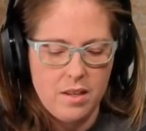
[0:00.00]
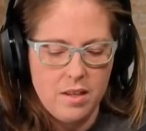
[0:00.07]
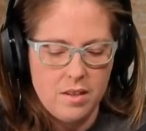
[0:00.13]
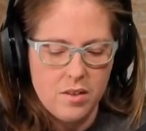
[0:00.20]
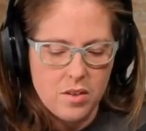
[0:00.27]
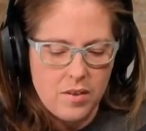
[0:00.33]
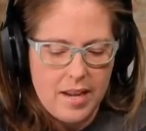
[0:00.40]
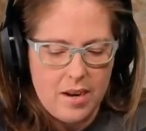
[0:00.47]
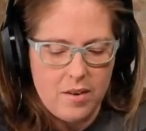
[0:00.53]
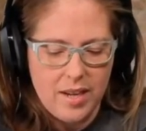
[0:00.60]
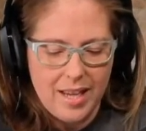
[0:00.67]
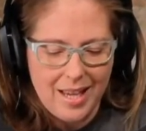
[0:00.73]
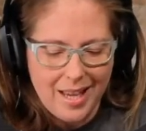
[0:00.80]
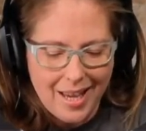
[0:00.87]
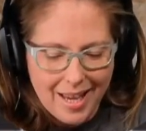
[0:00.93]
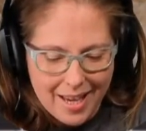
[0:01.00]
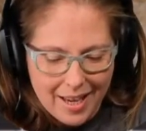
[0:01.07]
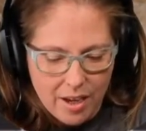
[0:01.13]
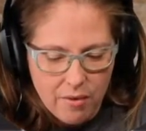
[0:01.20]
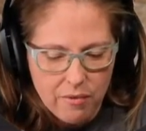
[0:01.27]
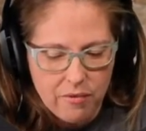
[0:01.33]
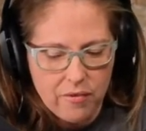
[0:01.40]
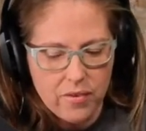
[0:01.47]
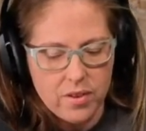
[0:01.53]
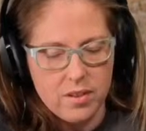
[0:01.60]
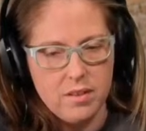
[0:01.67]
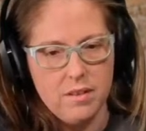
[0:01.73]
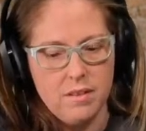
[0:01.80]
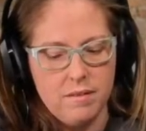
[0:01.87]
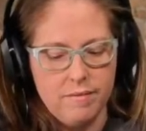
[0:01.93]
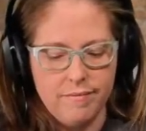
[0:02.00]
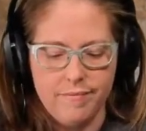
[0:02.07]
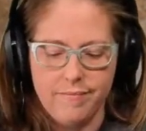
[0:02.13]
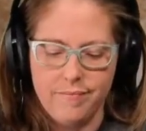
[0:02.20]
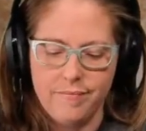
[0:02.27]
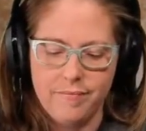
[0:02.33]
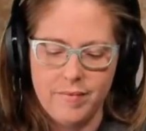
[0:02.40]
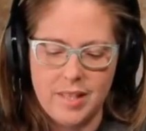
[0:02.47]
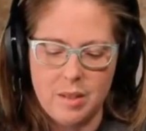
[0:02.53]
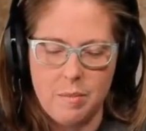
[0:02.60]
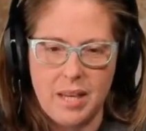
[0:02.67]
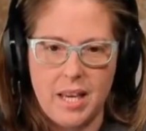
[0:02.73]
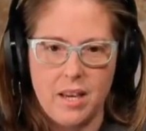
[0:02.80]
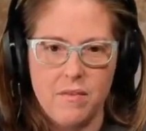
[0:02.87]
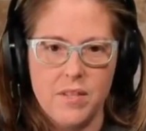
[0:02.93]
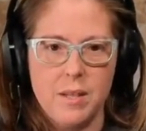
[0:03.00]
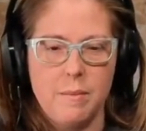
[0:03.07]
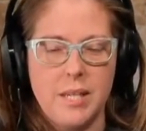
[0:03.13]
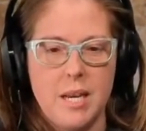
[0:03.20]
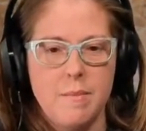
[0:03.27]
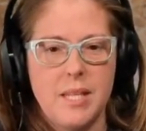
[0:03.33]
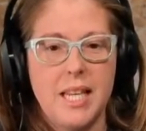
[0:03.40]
So now if, it's a big if sometimes,